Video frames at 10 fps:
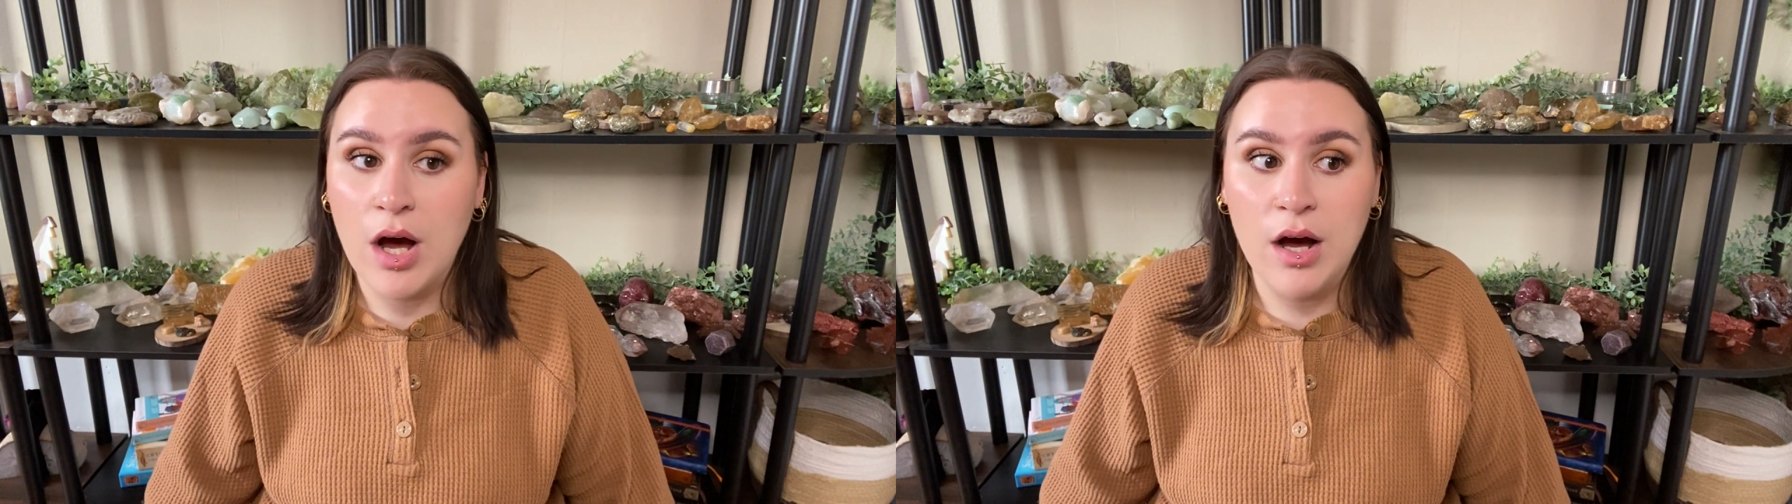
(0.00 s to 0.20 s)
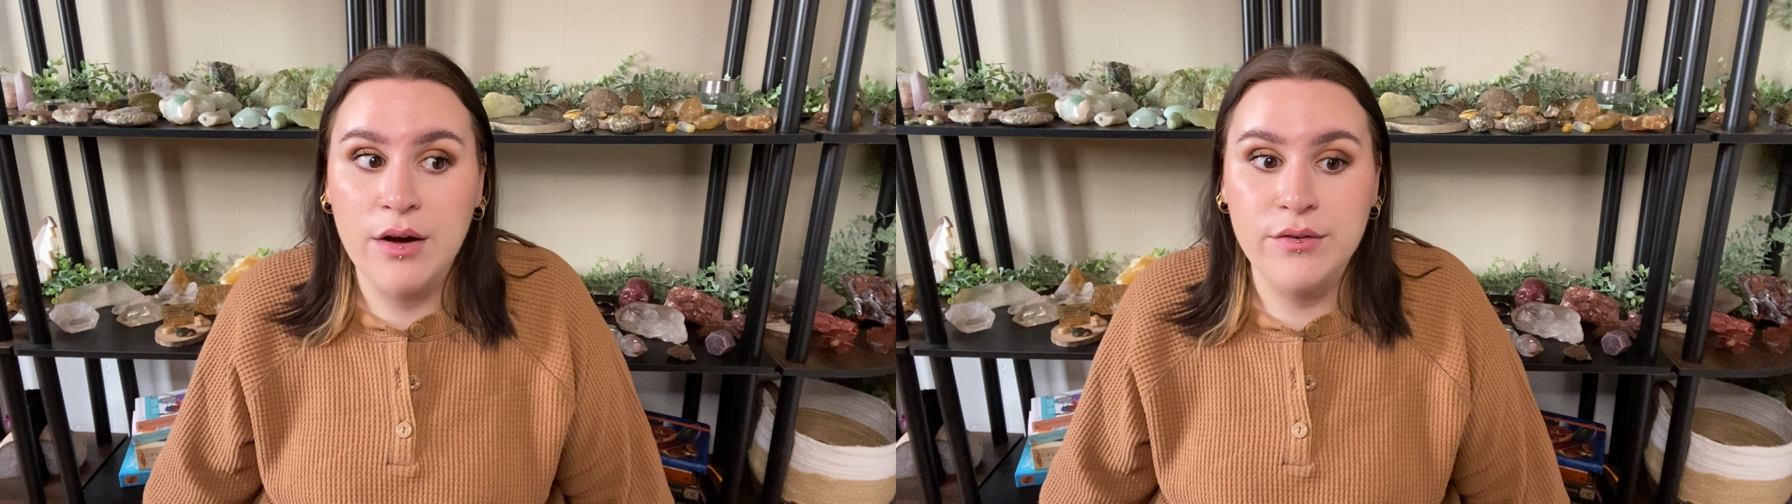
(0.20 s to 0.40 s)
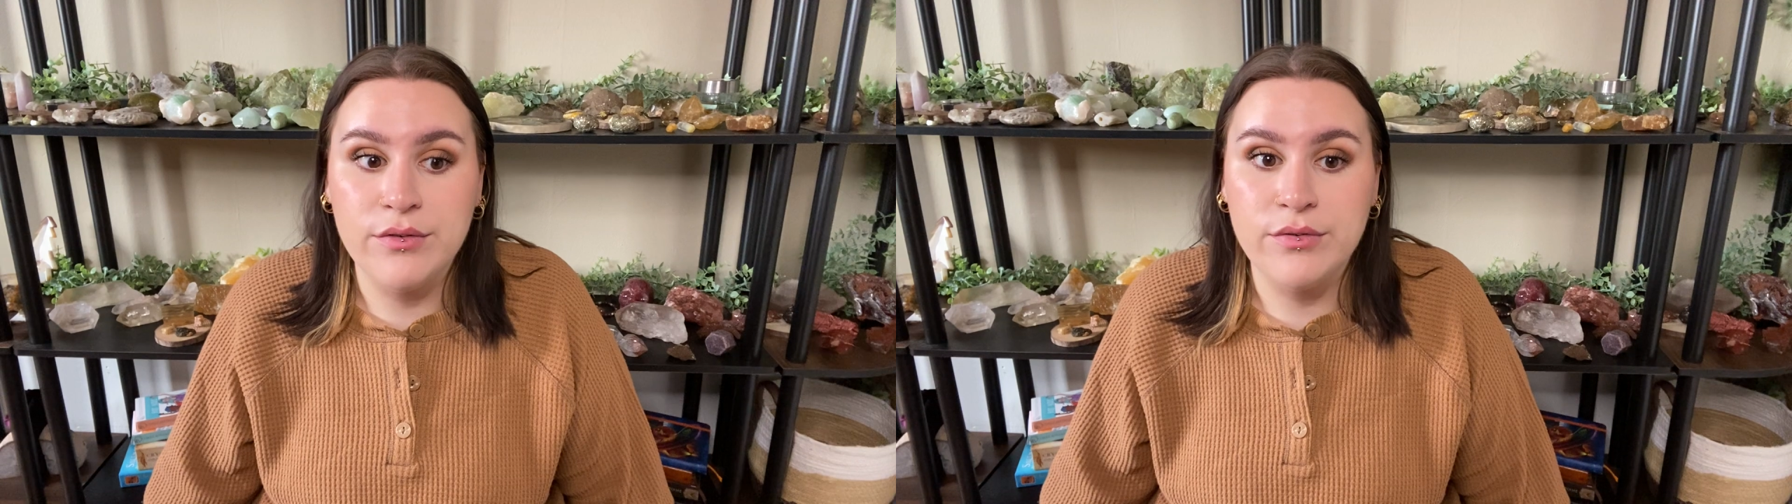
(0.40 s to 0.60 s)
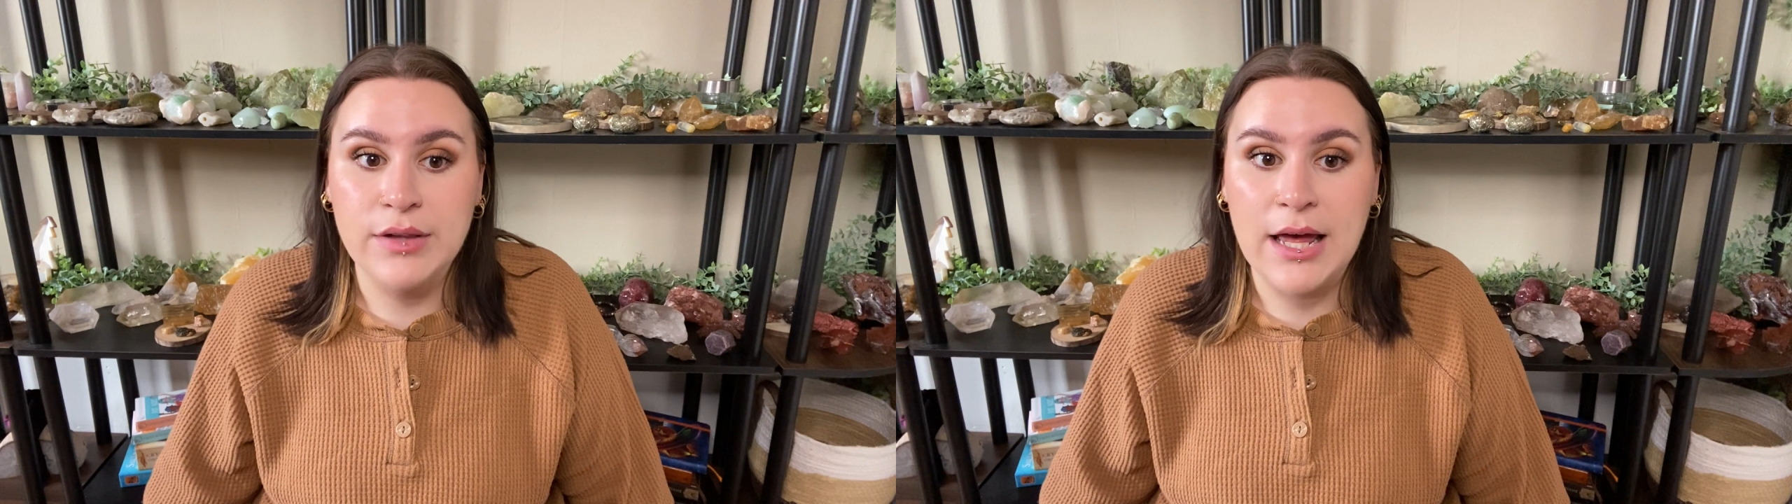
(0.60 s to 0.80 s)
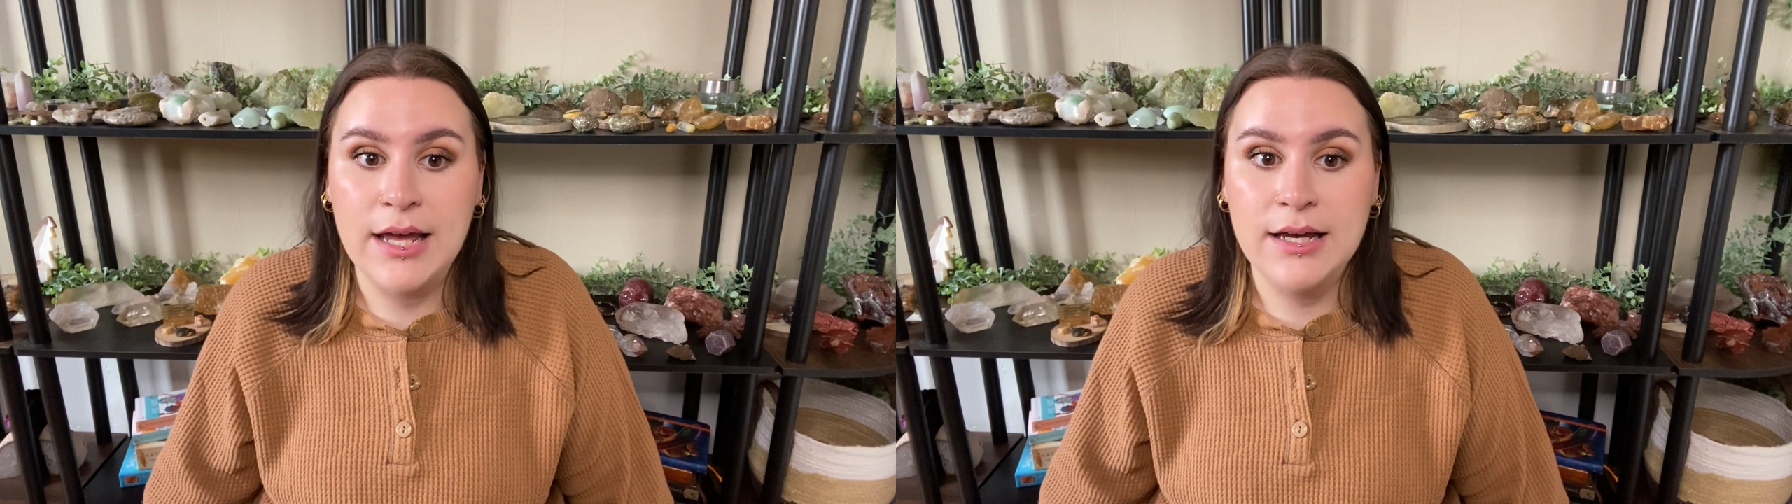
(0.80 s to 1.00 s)
of
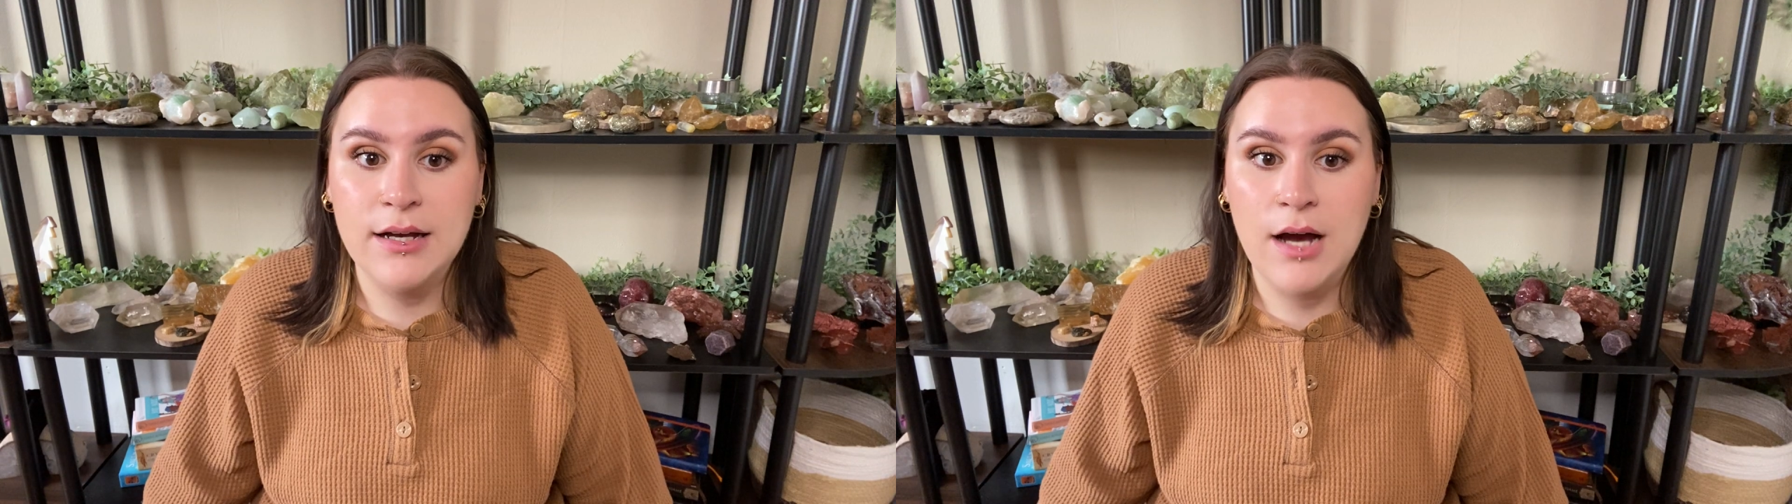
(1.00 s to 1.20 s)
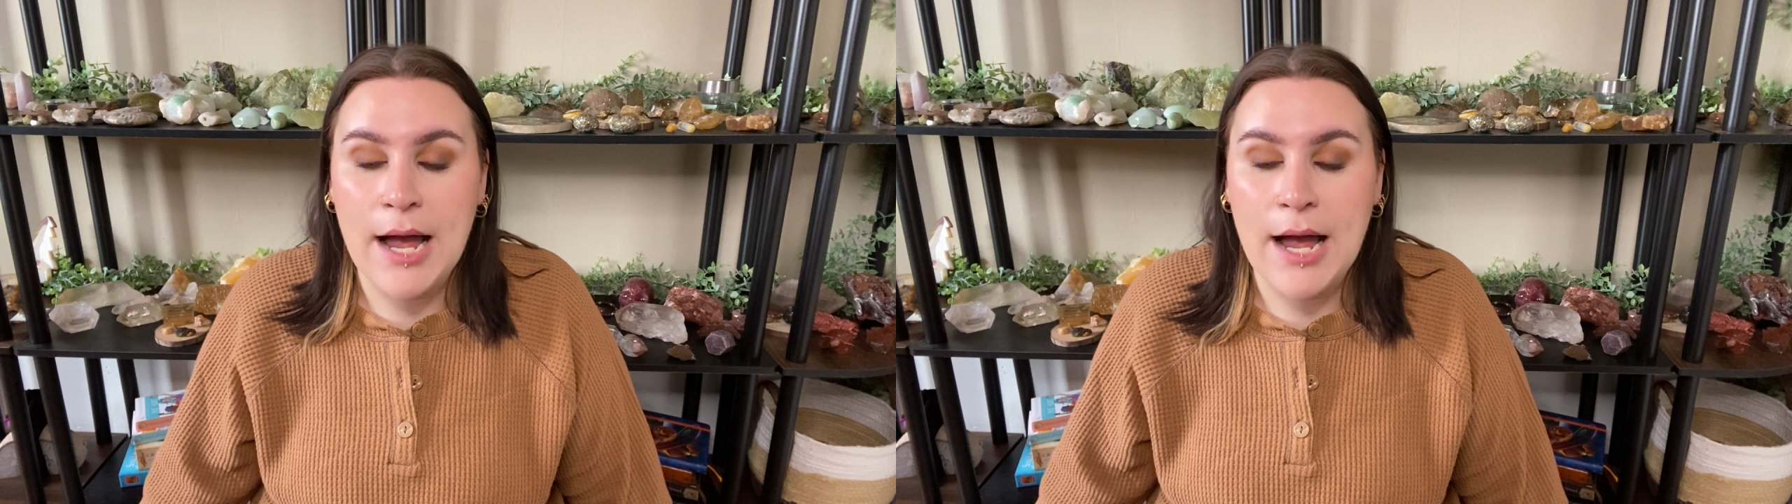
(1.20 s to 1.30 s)
like,